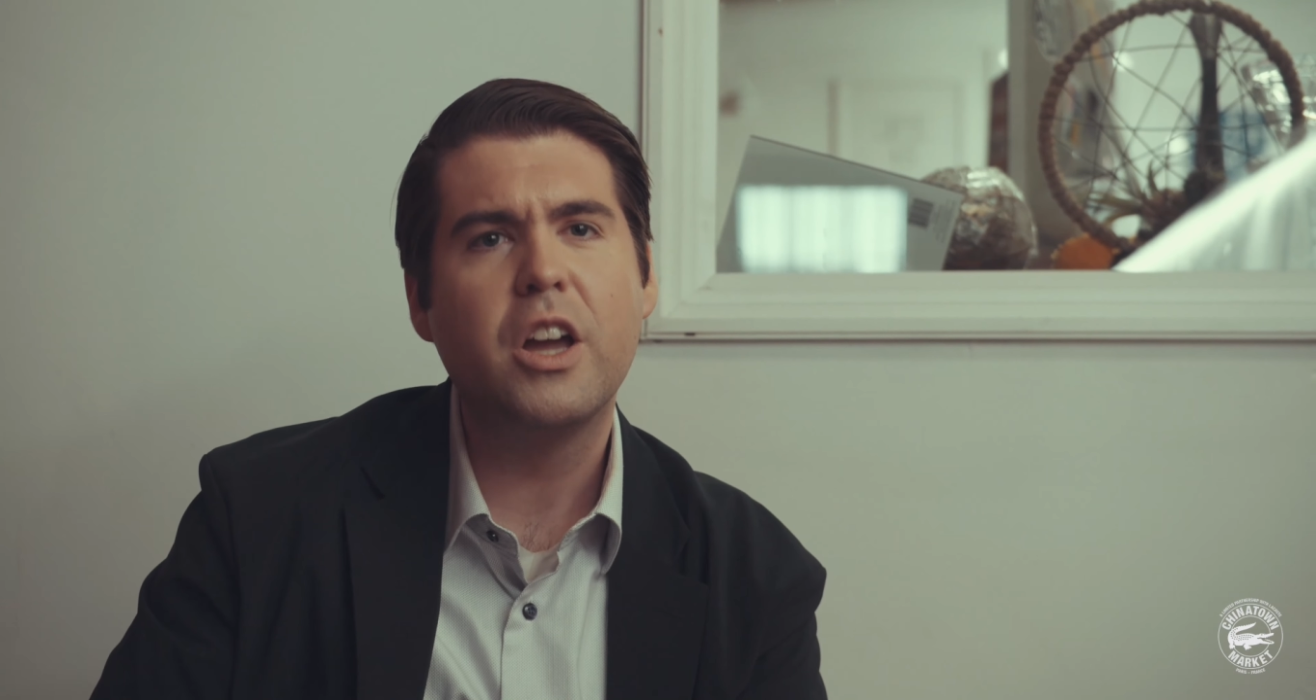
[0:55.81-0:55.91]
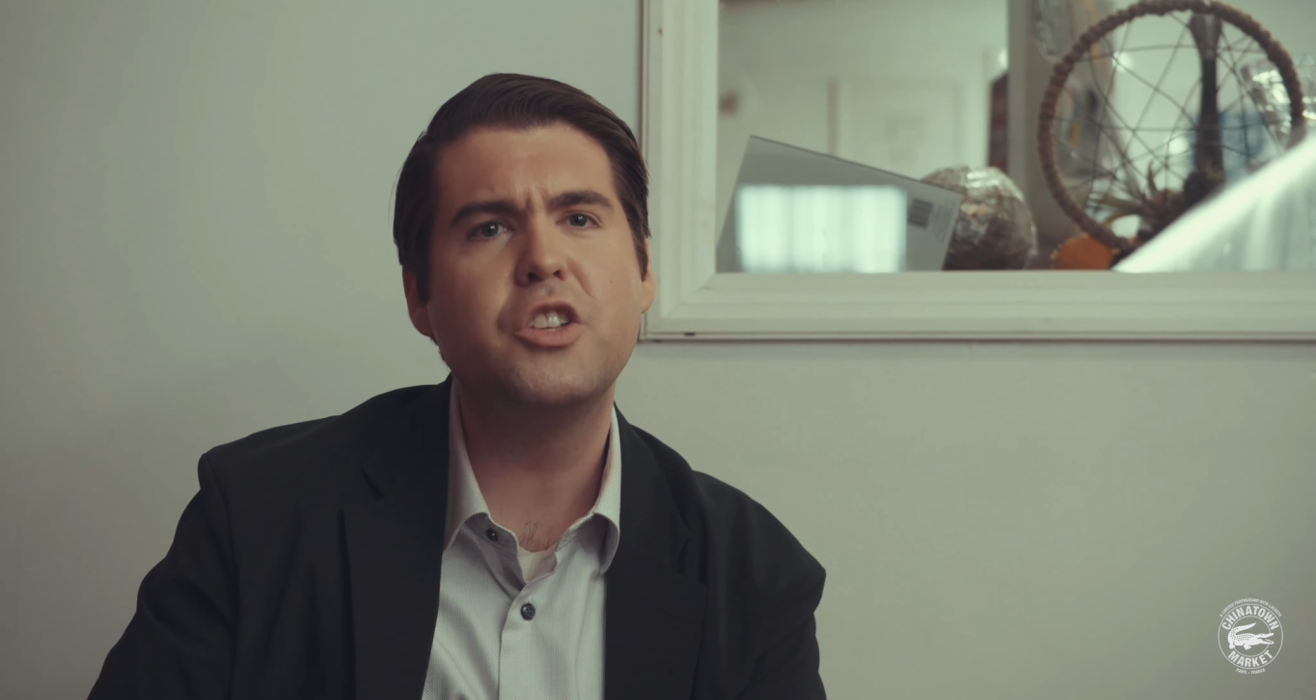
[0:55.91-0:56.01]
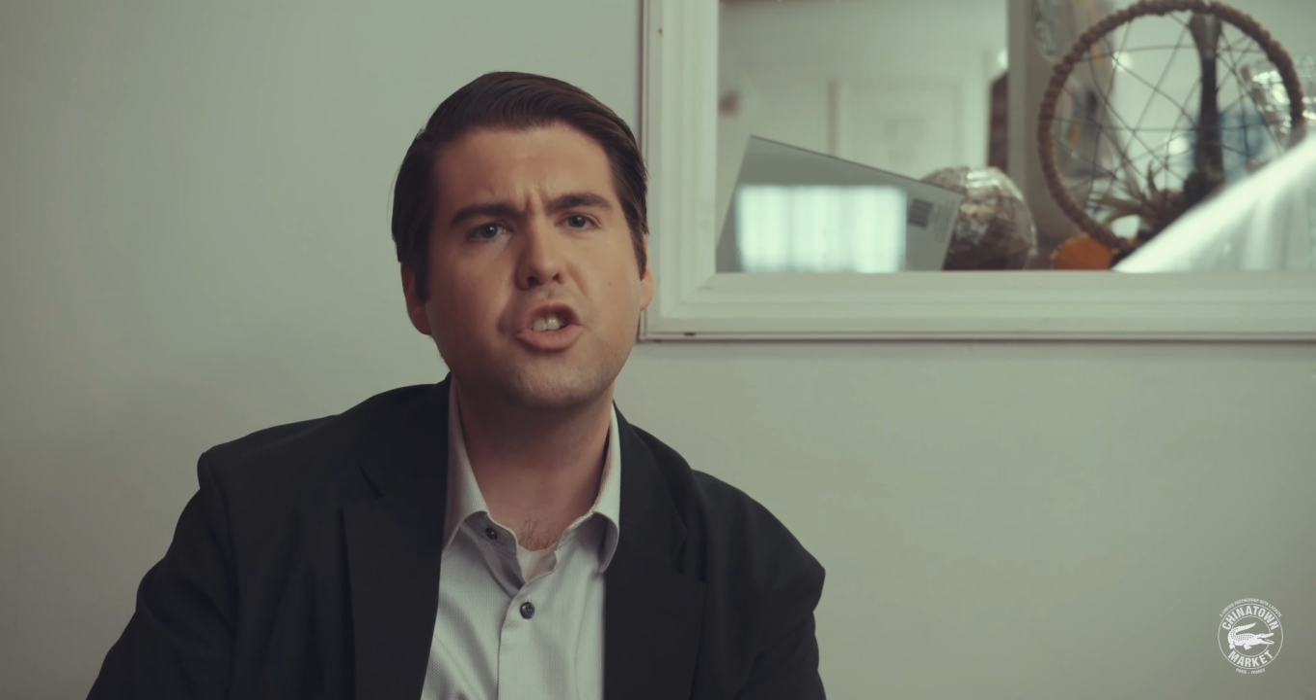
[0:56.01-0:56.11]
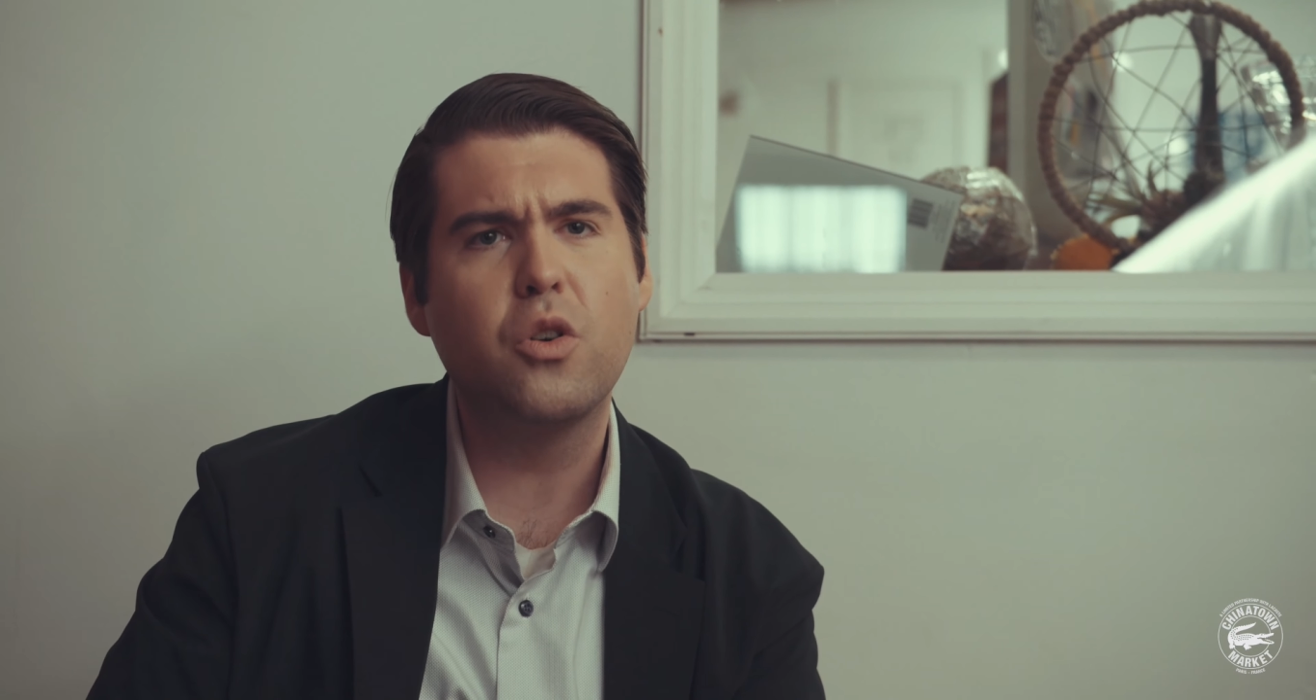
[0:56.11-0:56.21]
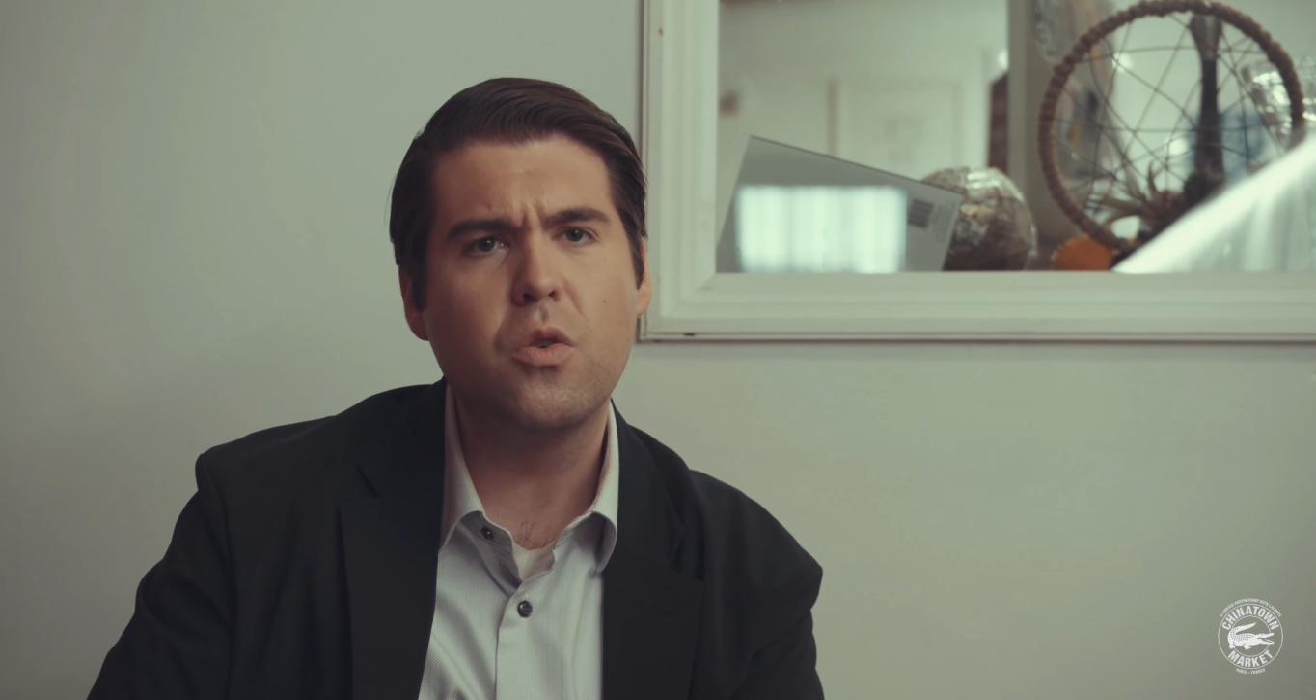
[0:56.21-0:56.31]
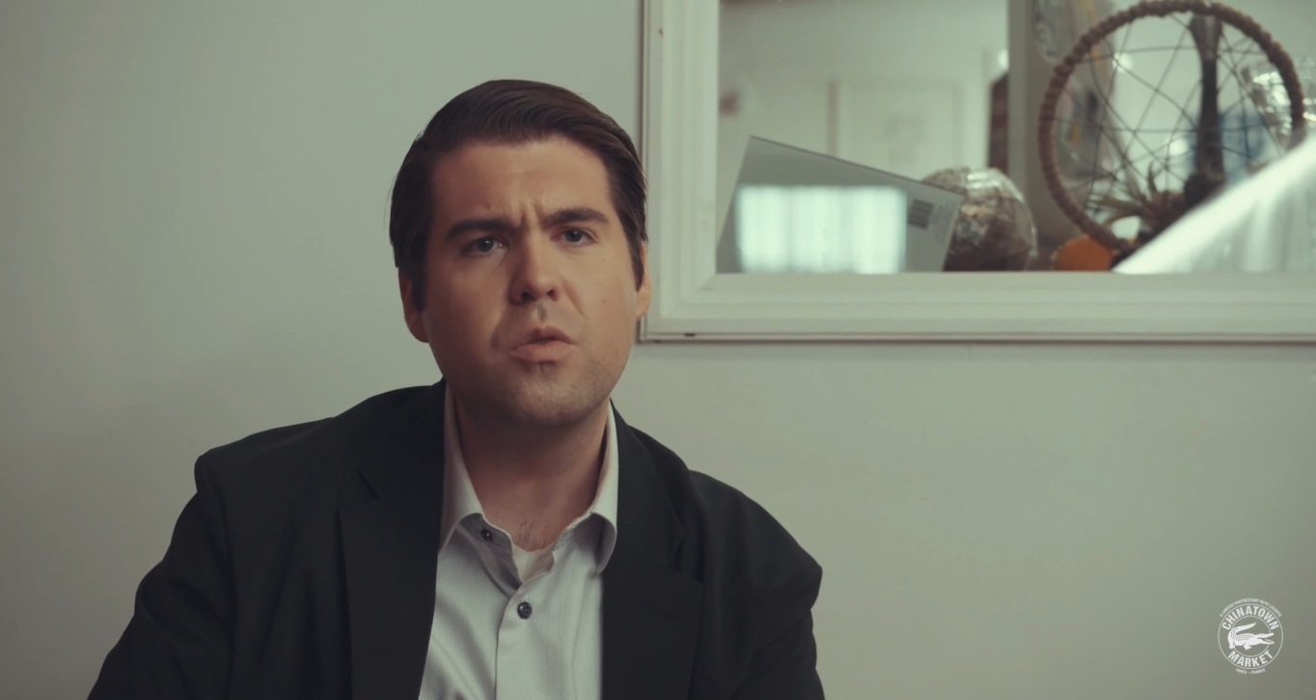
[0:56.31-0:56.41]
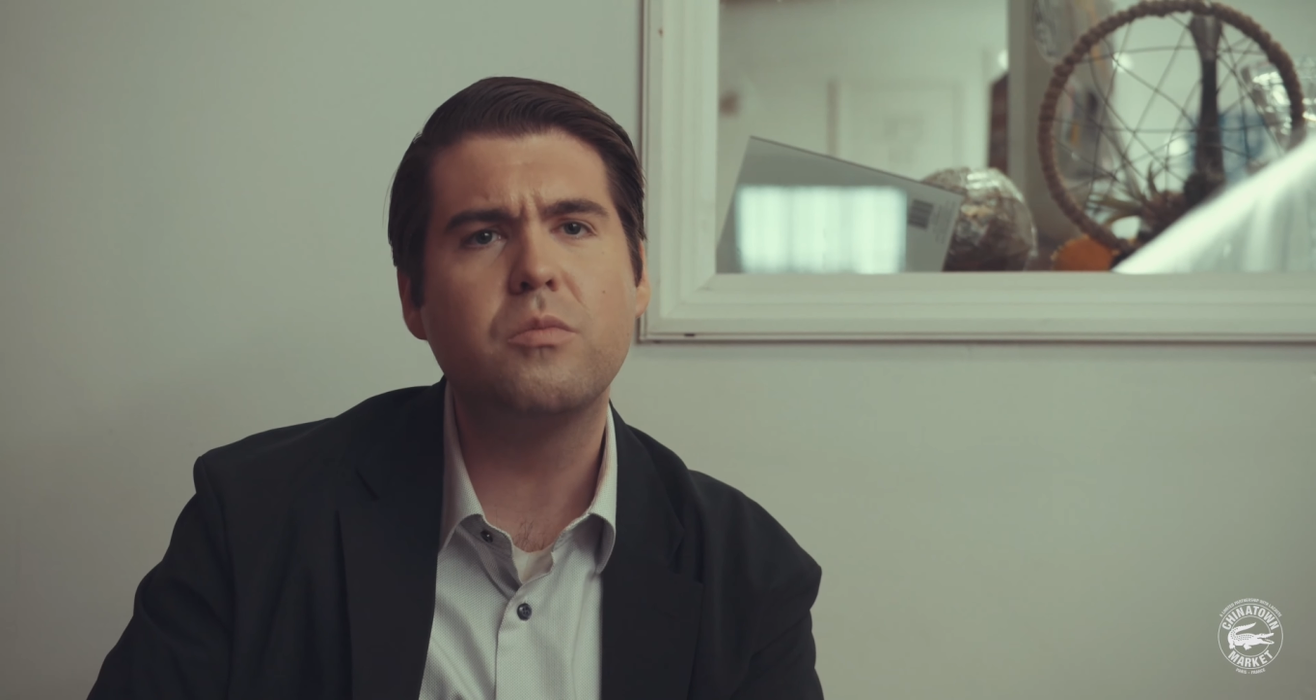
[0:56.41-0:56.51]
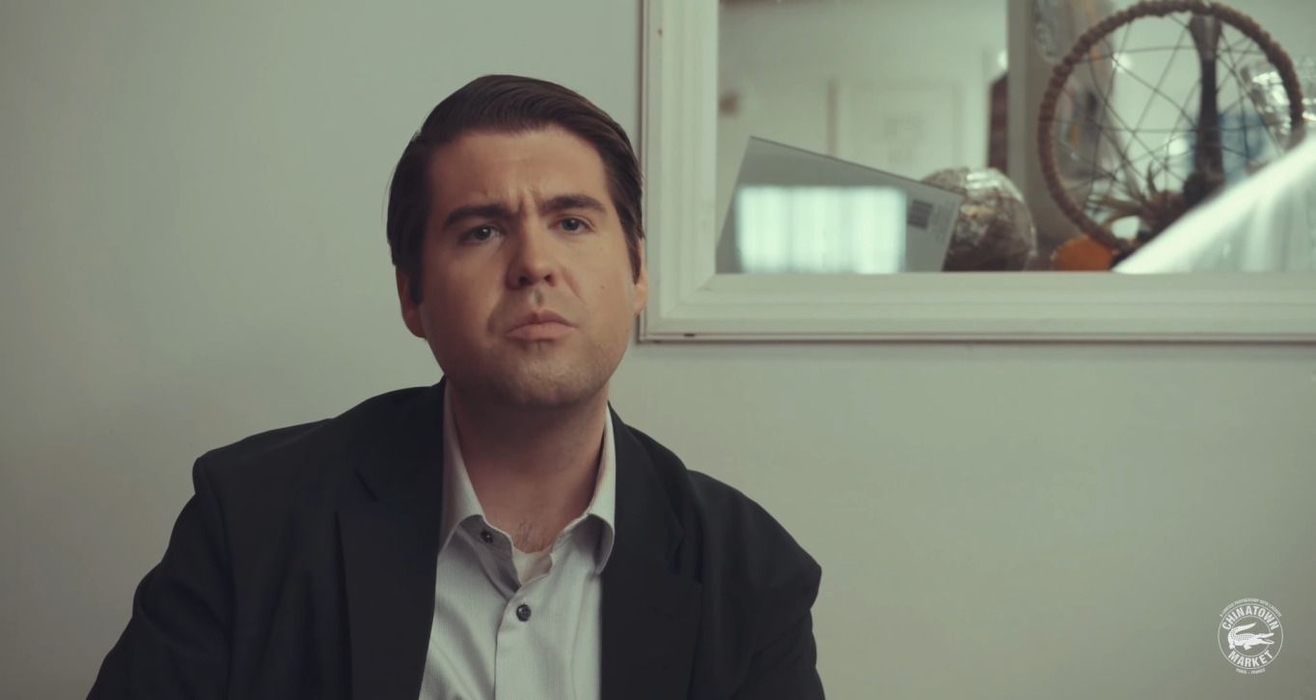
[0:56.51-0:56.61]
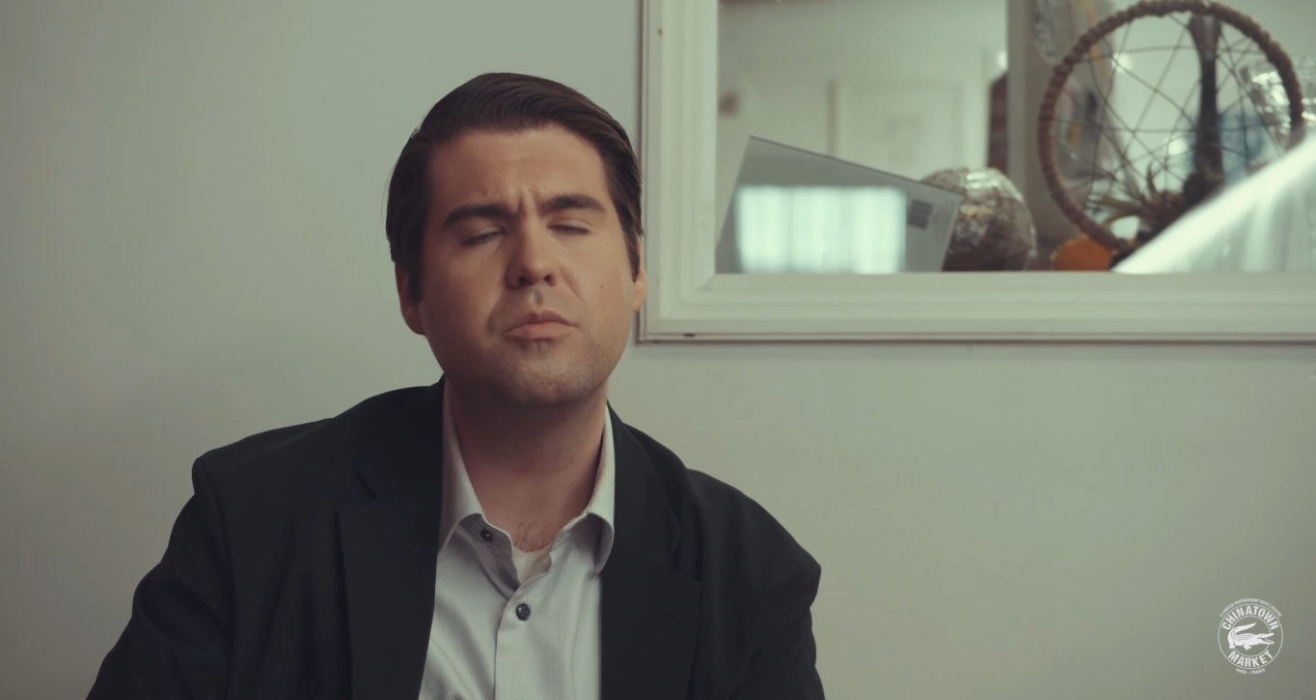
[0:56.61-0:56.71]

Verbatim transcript: He's cool.